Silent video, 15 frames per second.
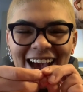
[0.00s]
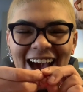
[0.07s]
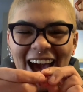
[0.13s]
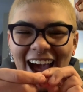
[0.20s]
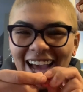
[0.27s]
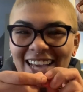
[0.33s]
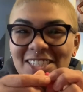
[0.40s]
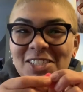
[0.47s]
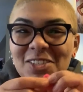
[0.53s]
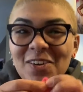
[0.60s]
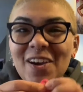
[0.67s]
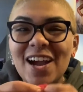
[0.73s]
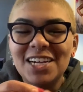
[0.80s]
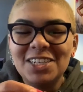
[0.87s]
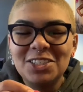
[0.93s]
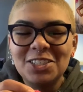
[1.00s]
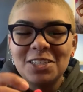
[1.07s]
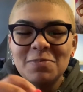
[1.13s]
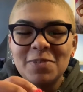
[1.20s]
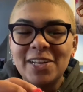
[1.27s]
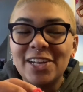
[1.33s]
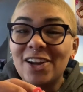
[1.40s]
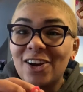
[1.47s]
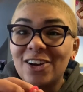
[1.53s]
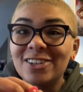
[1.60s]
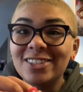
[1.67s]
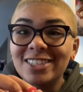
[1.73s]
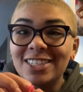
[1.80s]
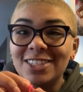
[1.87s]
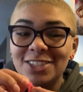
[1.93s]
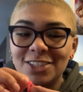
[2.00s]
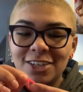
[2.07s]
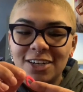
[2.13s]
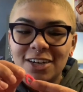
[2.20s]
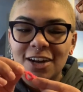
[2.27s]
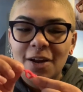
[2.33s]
I swear I should have been an art teacher.